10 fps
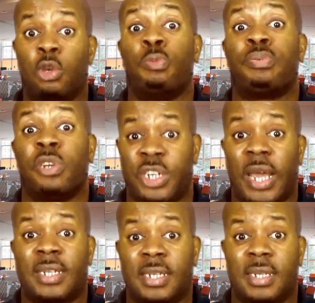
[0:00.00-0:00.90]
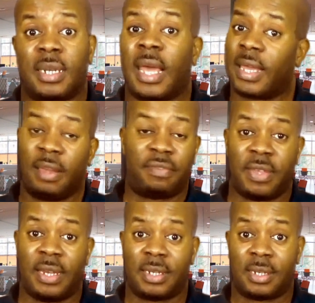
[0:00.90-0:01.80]
who projects their
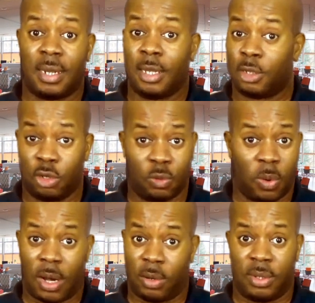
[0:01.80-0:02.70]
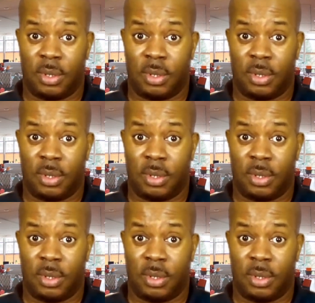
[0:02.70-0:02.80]
giftings to the world,